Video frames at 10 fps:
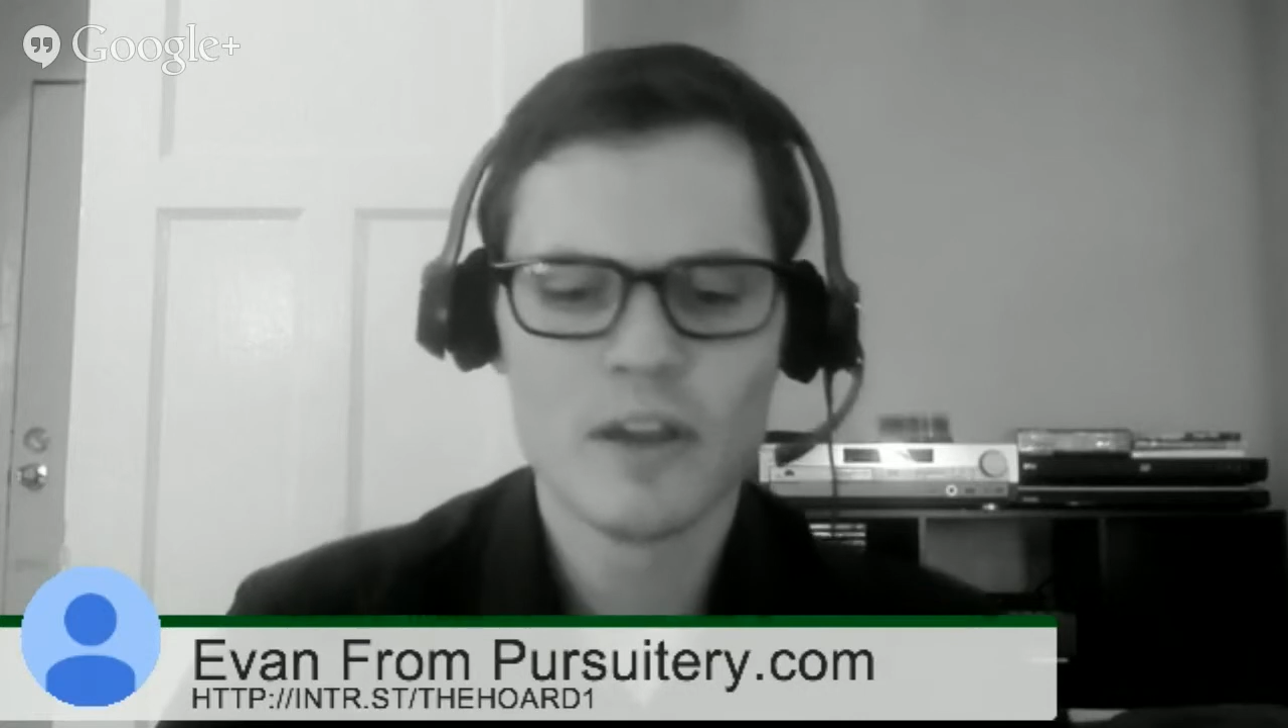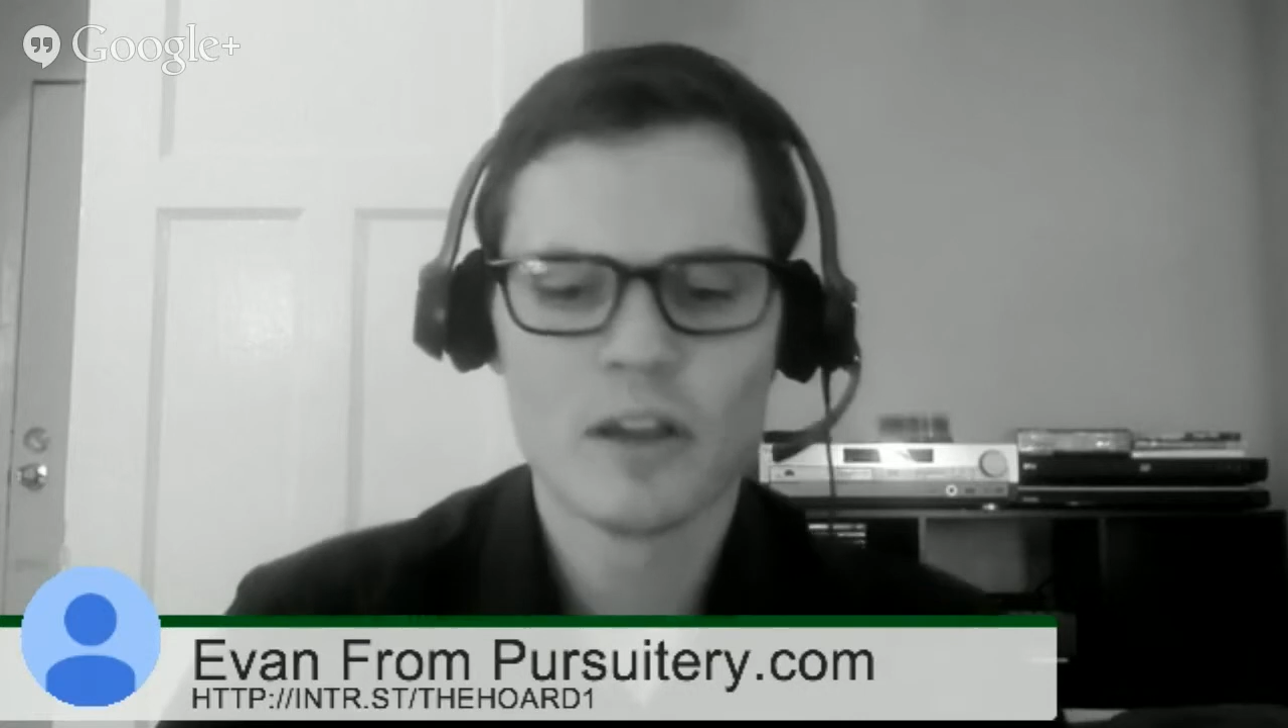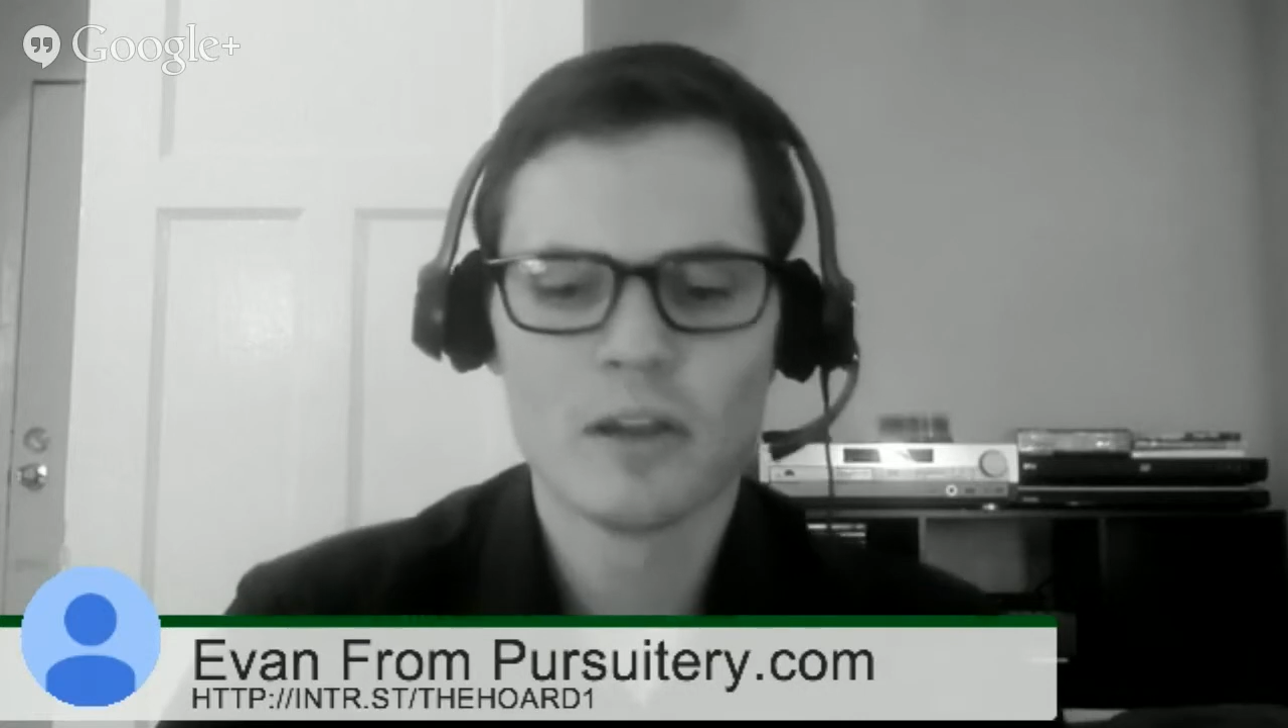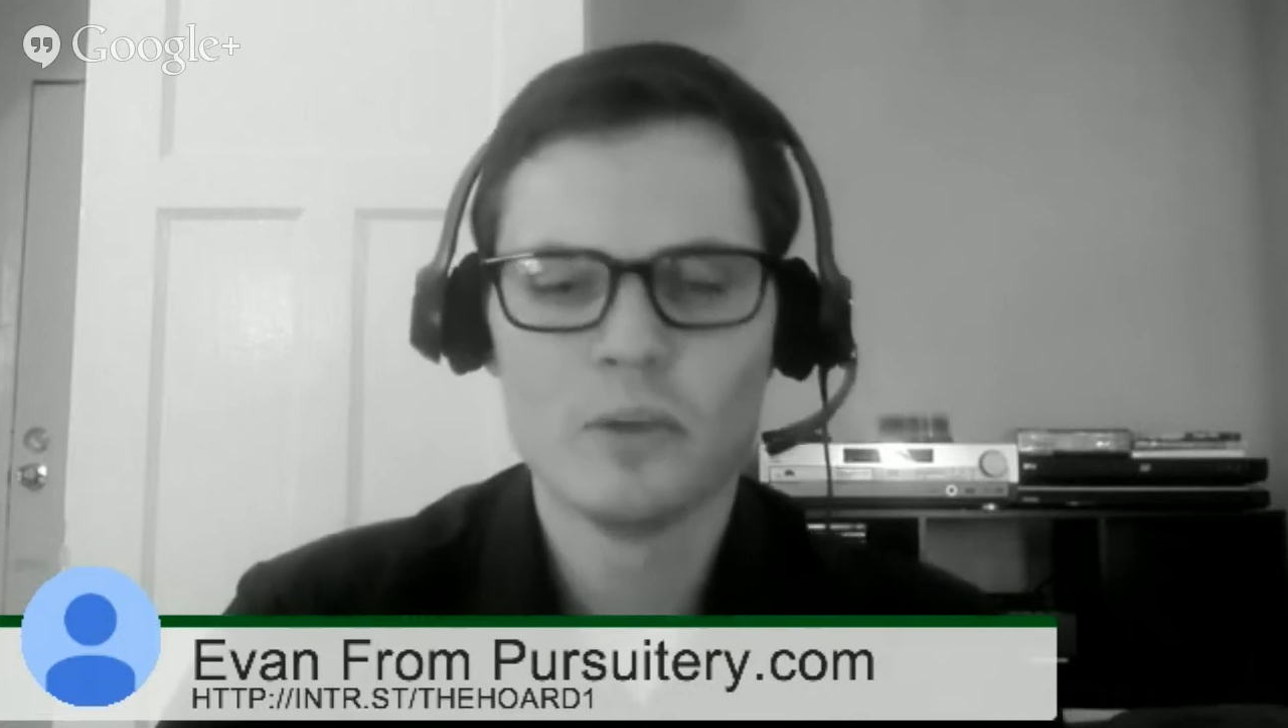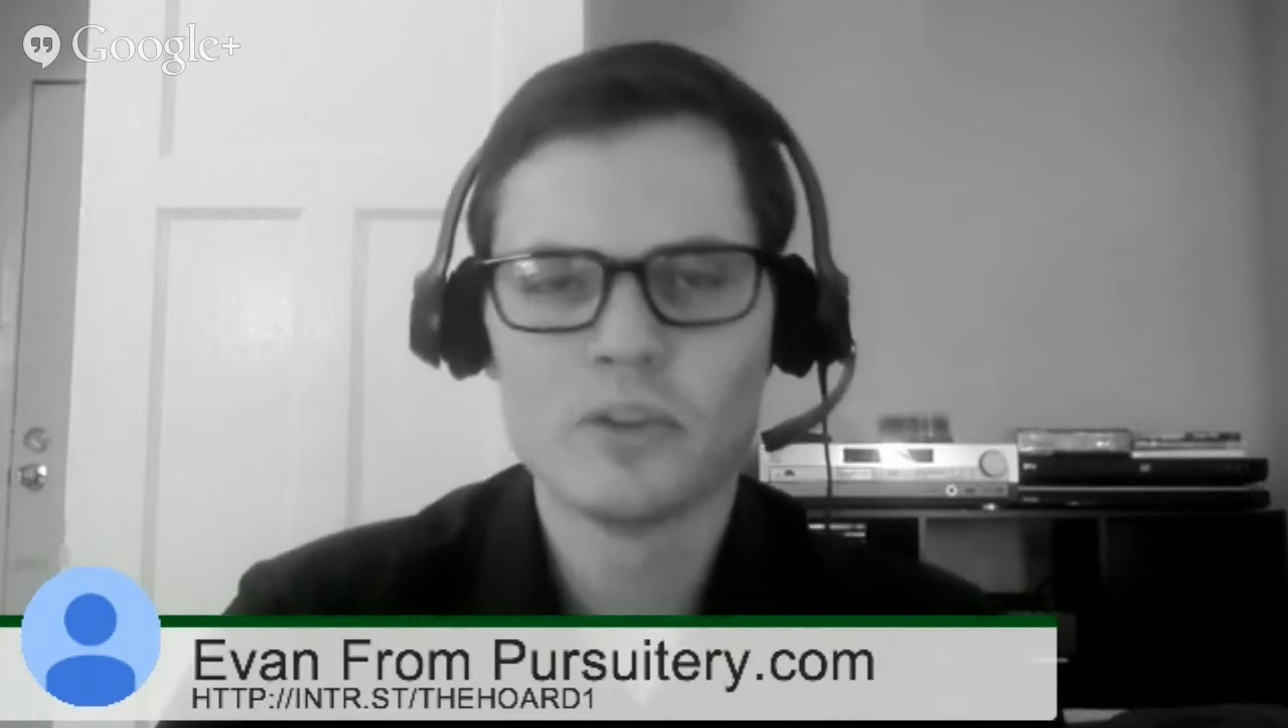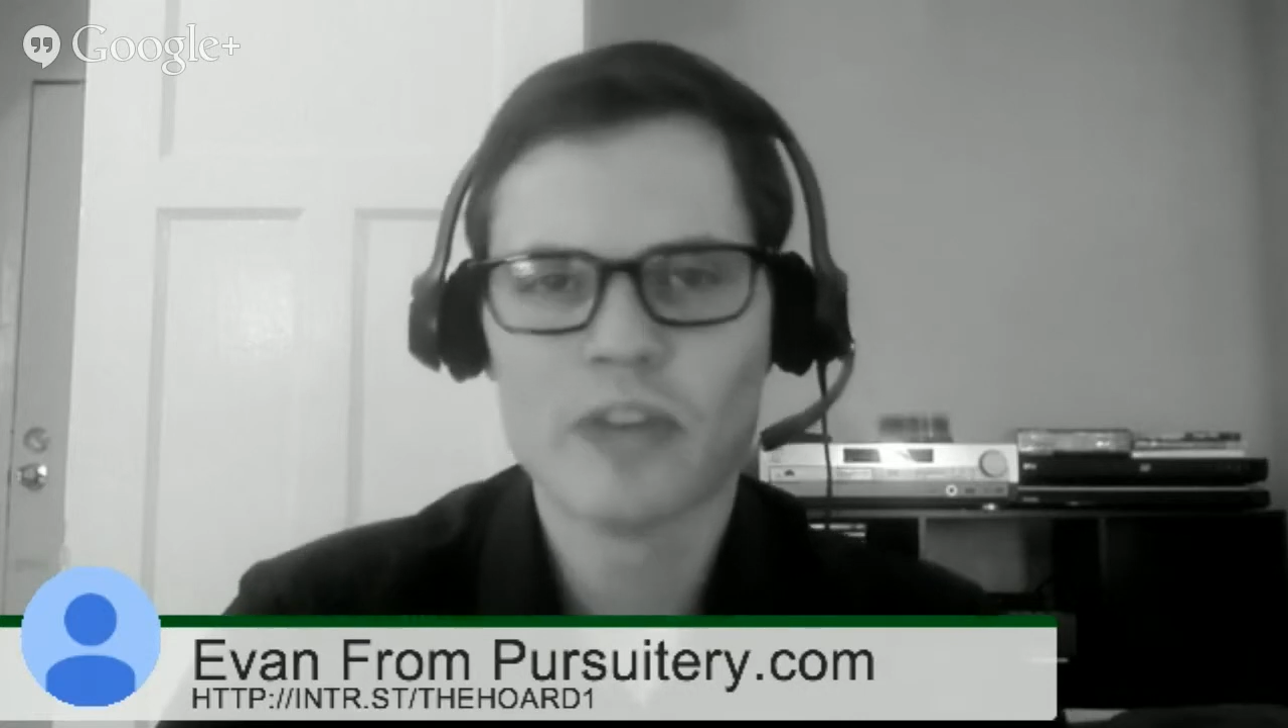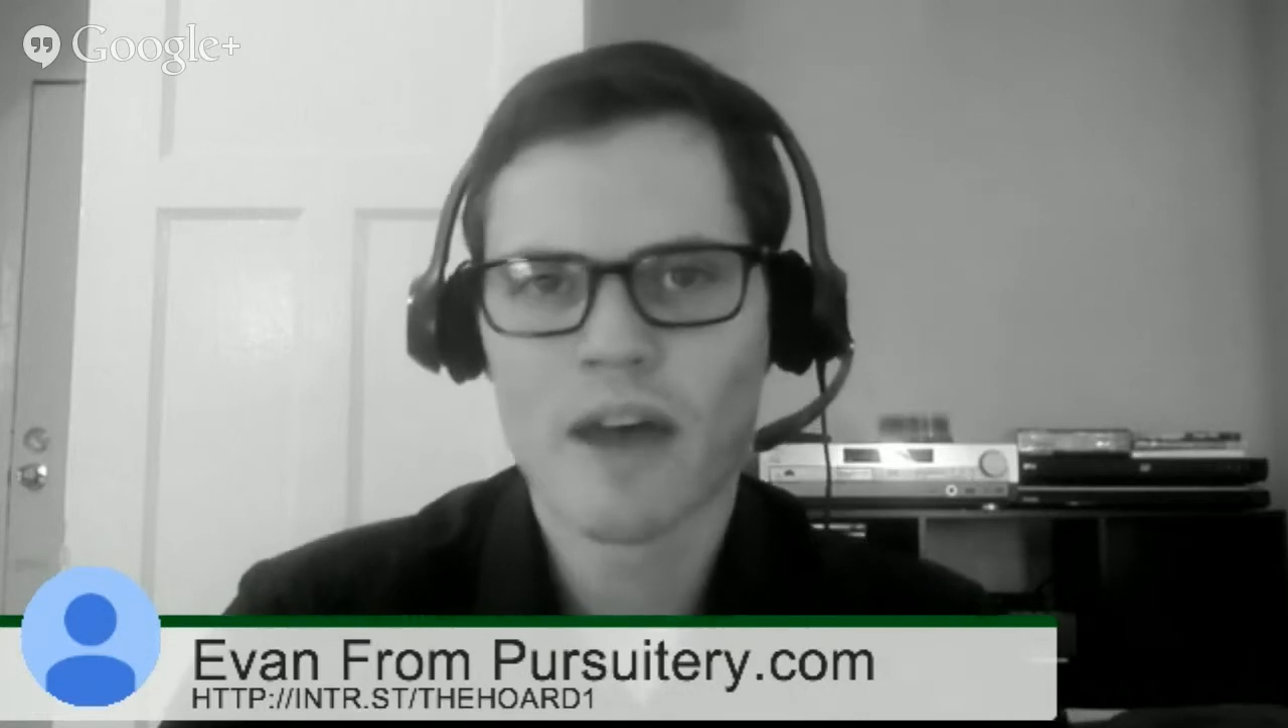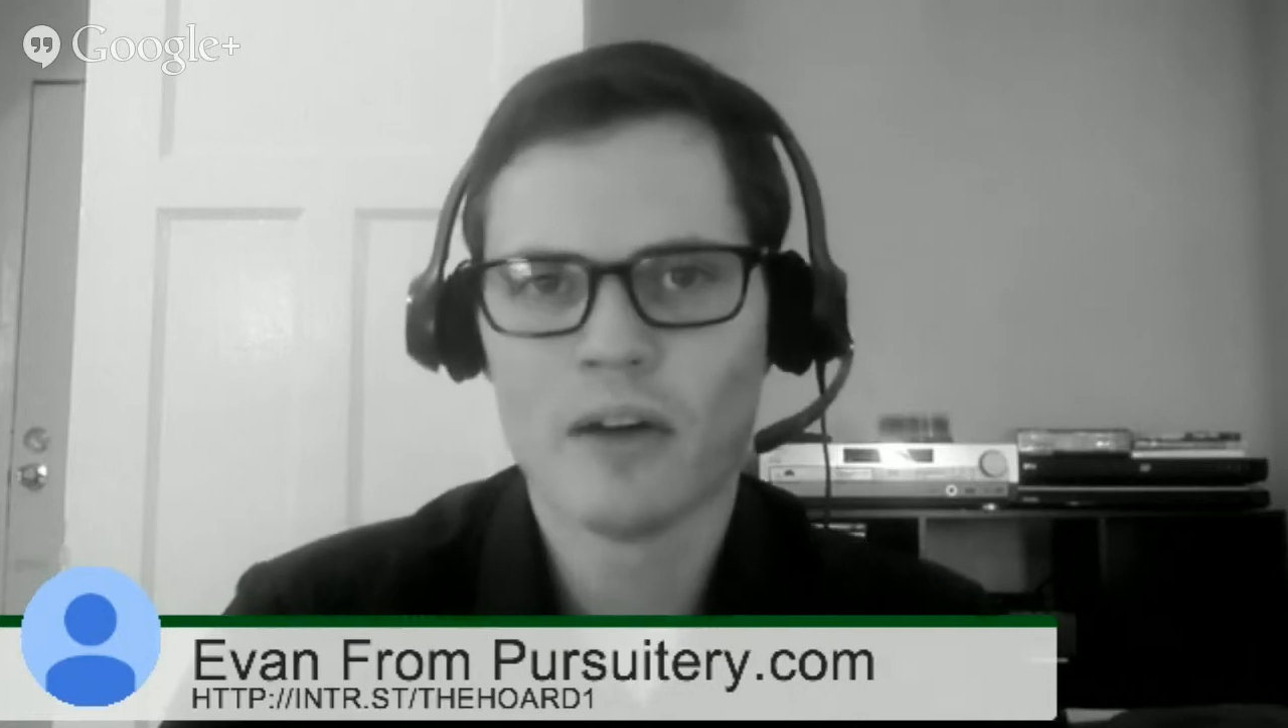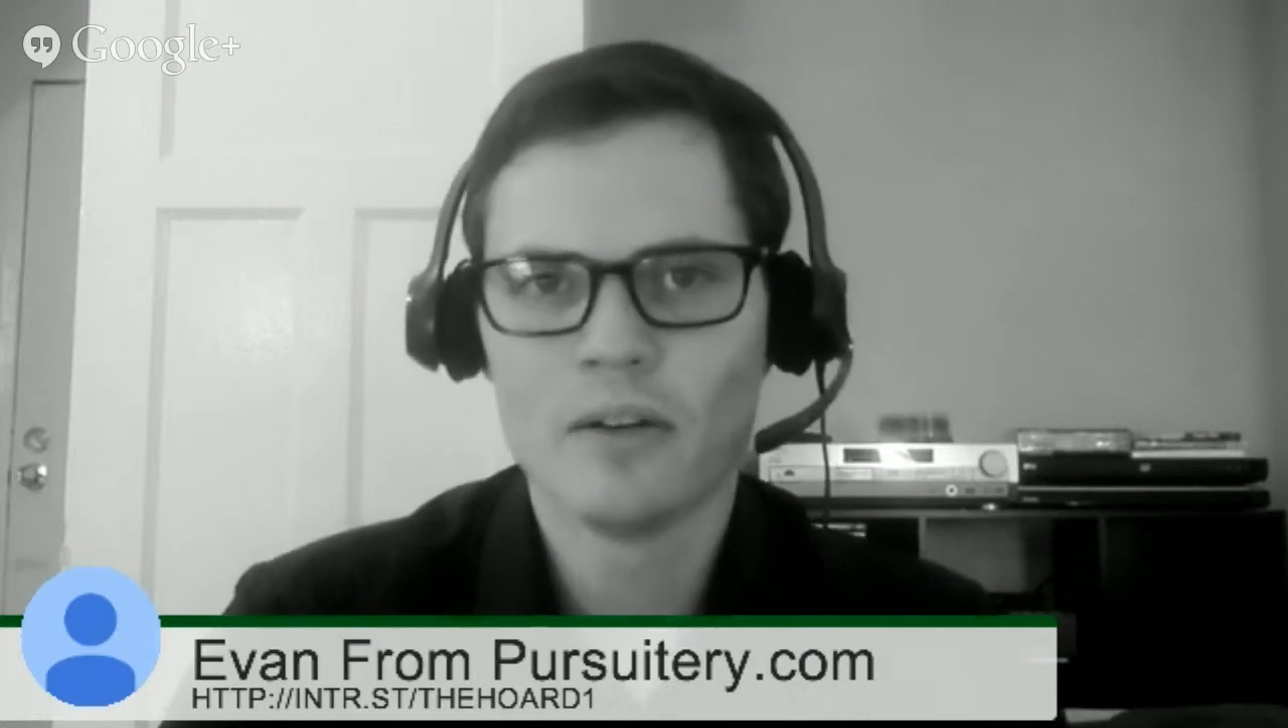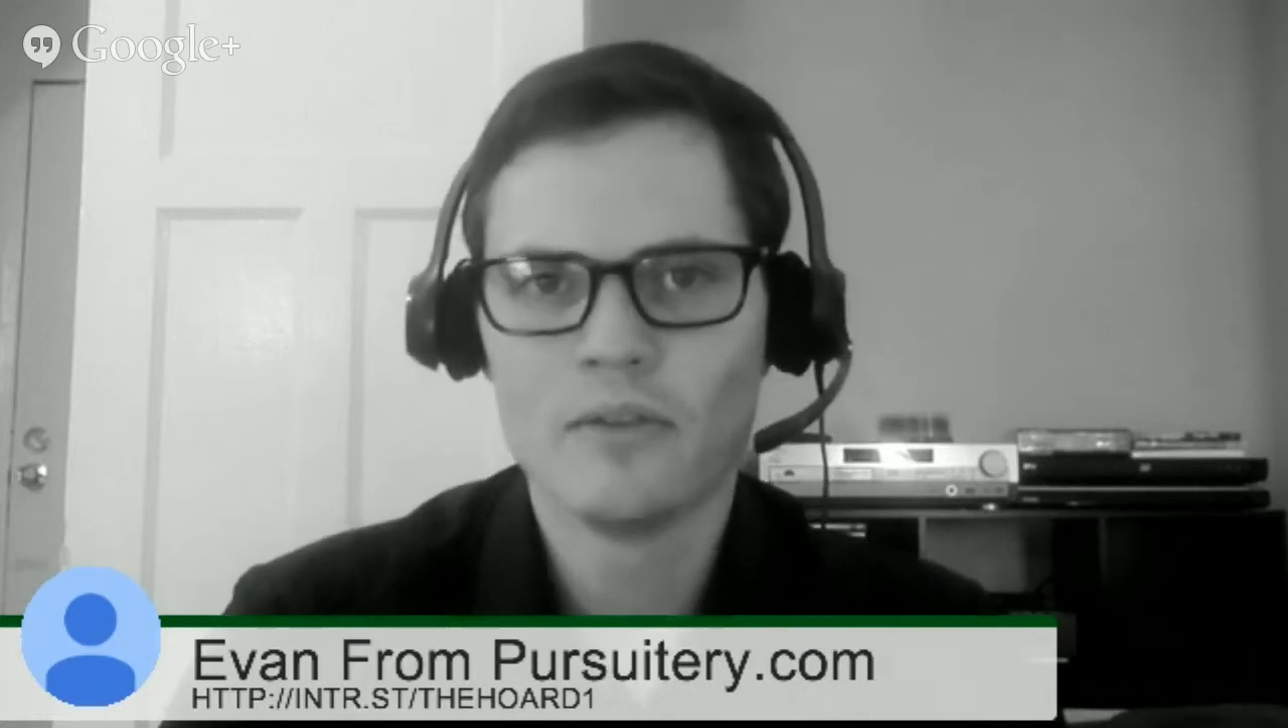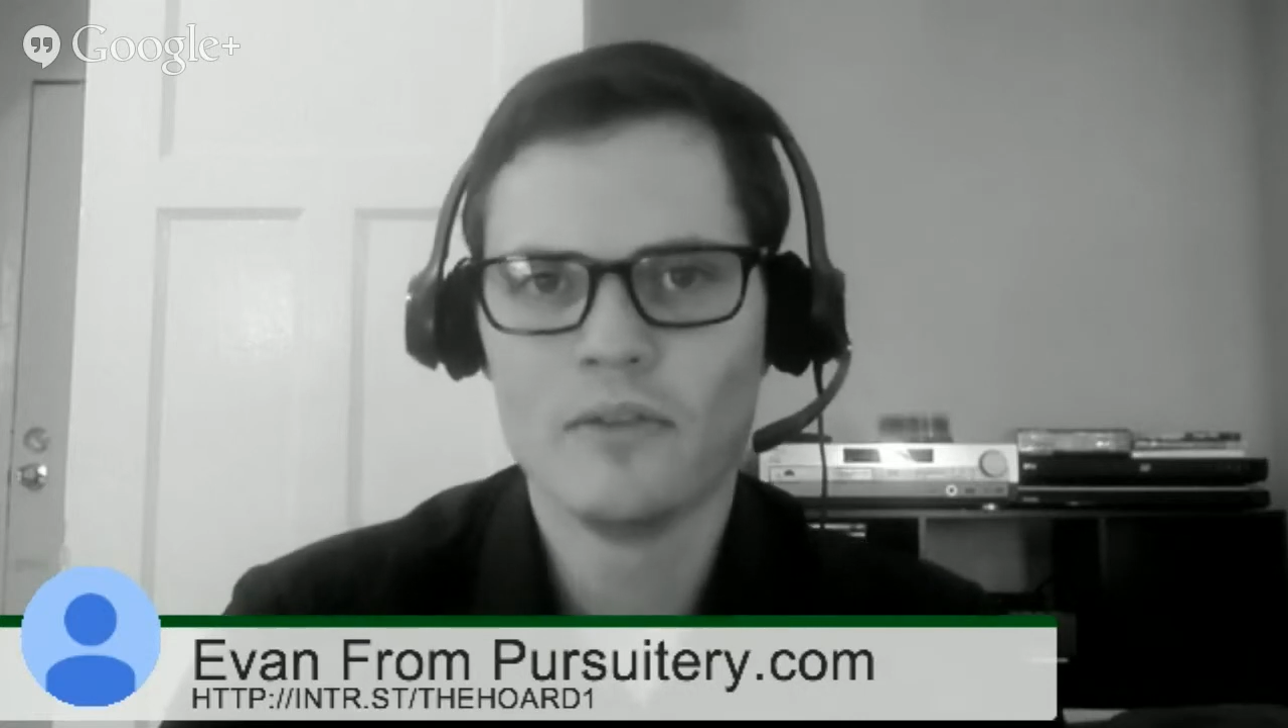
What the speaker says: the clones out